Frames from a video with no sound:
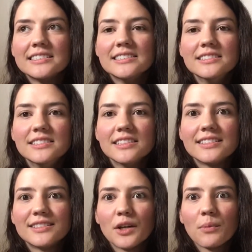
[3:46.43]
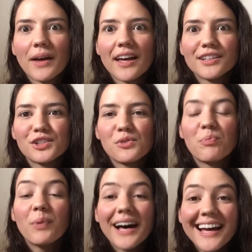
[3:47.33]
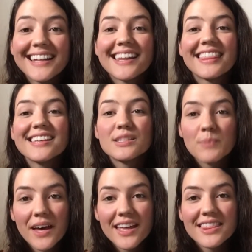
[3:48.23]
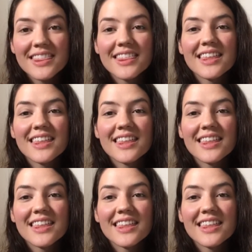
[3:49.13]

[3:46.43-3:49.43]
It's so much. But this month